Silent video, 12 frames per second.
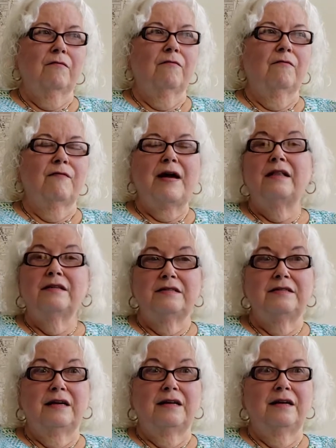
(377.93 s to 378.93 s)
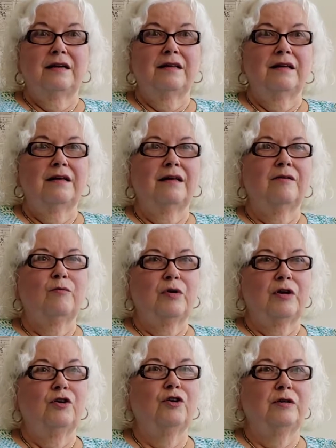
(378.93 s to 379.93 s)
validating what a
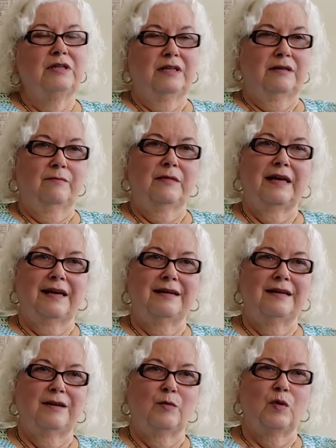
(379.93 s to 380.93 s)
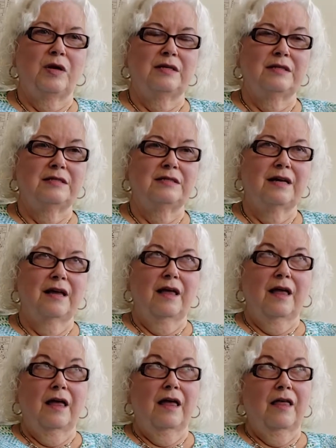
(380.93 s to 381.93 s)
good kid he was,
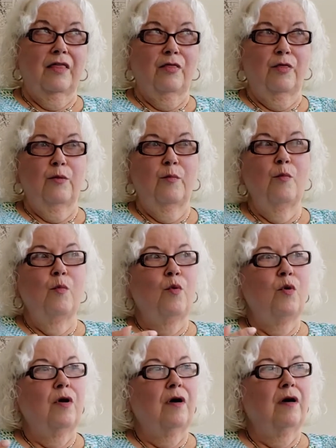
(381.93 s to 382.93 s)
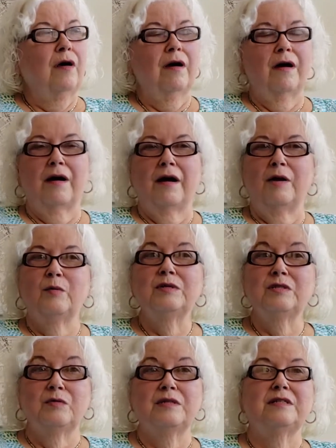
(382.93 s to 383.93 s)
the more I was
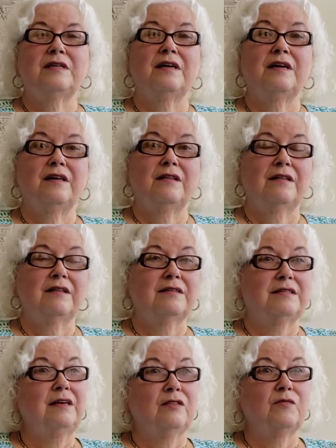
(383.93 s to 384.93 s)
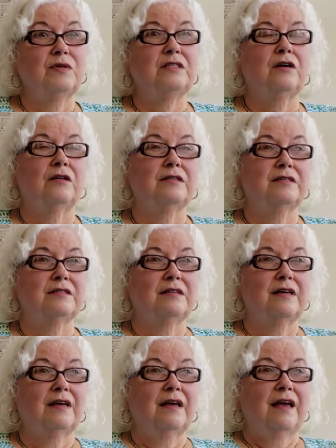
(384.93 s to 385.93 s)
seeing the results.
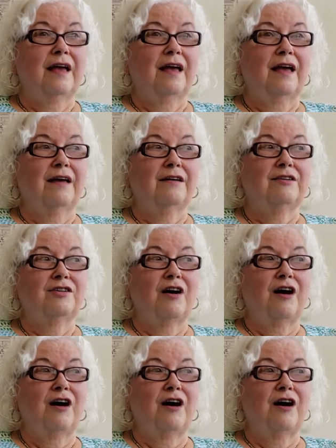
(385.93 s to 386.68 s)
And